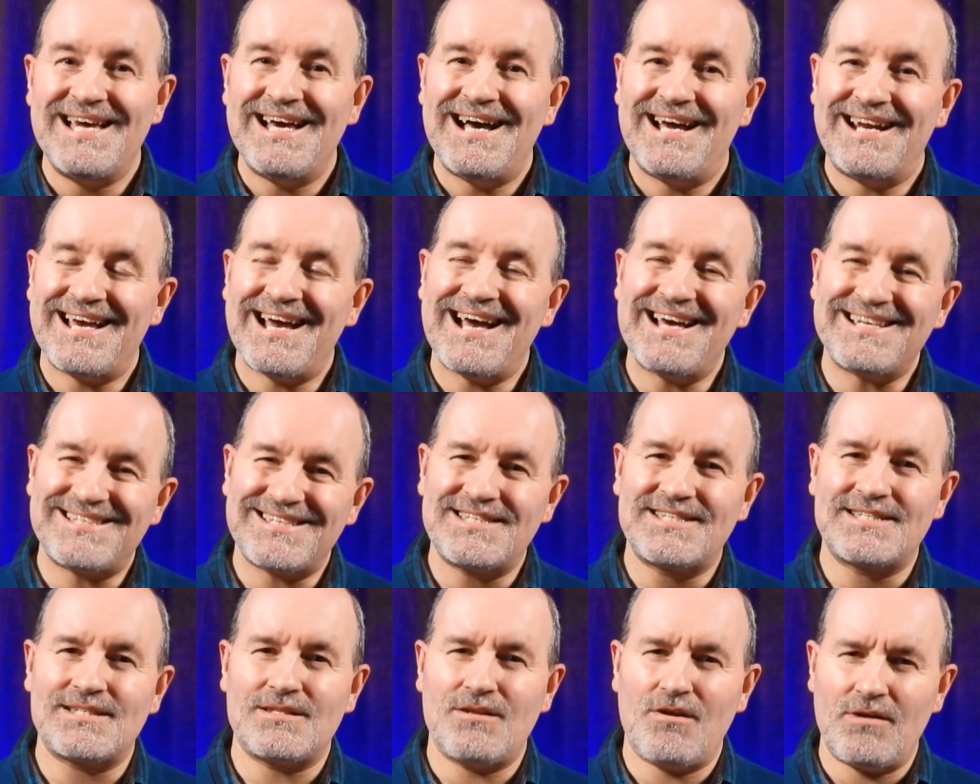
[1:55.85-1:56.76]
and it has a
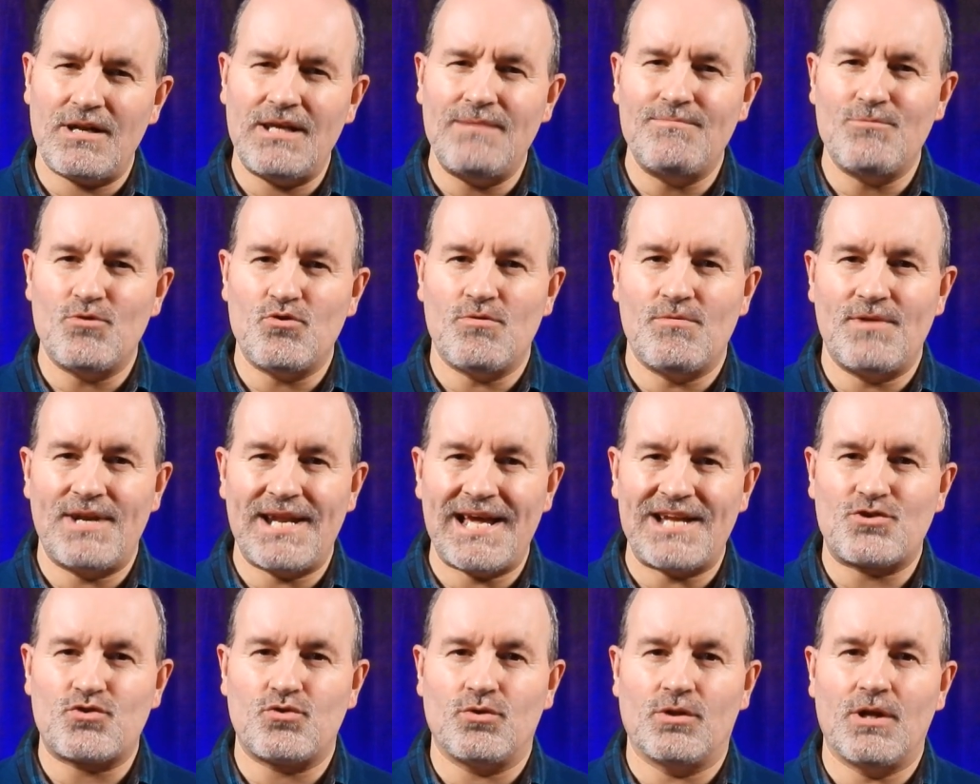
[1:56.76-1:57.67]
slightly more
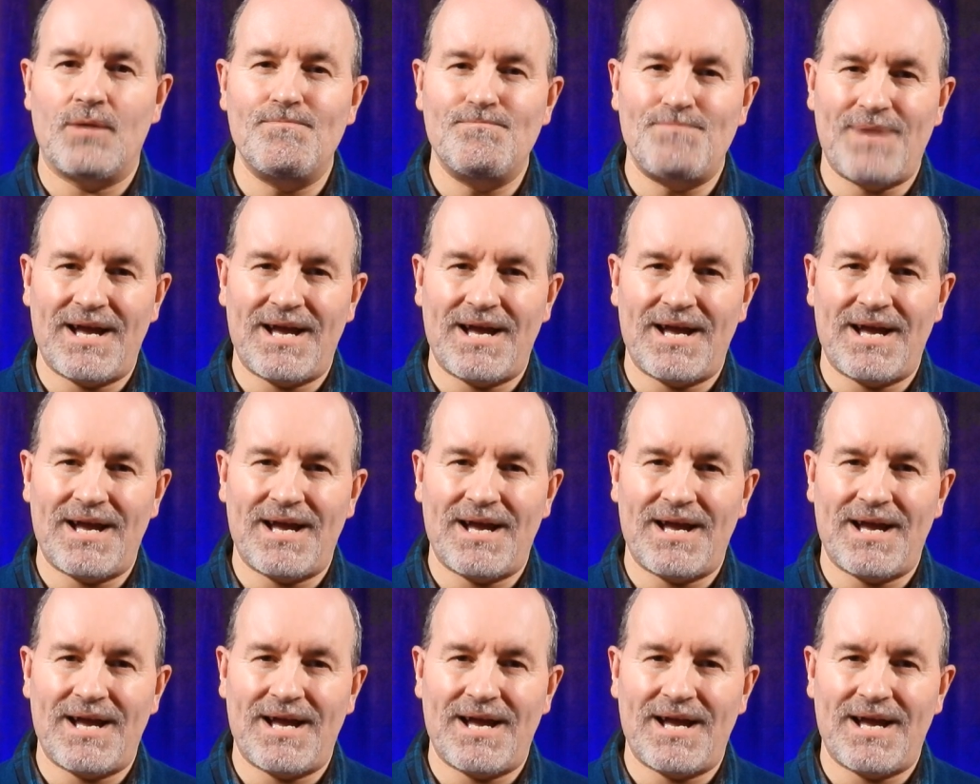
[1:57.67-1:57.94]
natural and